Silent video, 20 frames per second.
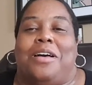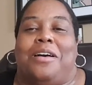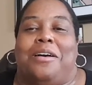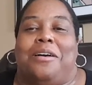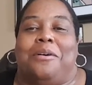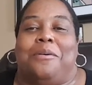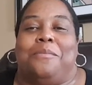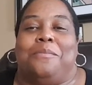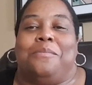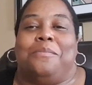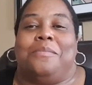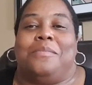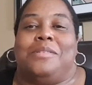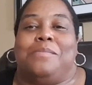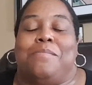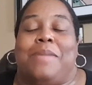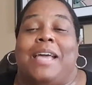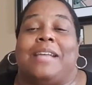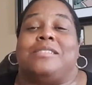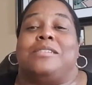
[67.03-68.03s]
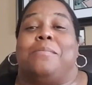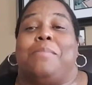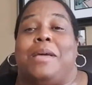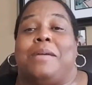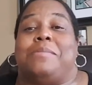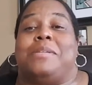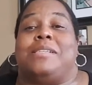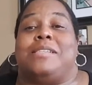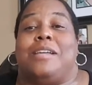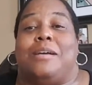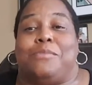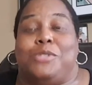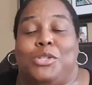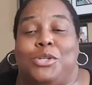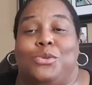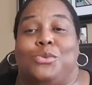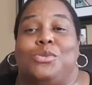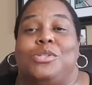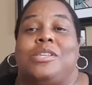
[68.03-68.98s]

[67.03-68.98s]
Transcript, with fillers: um, back to baby step two.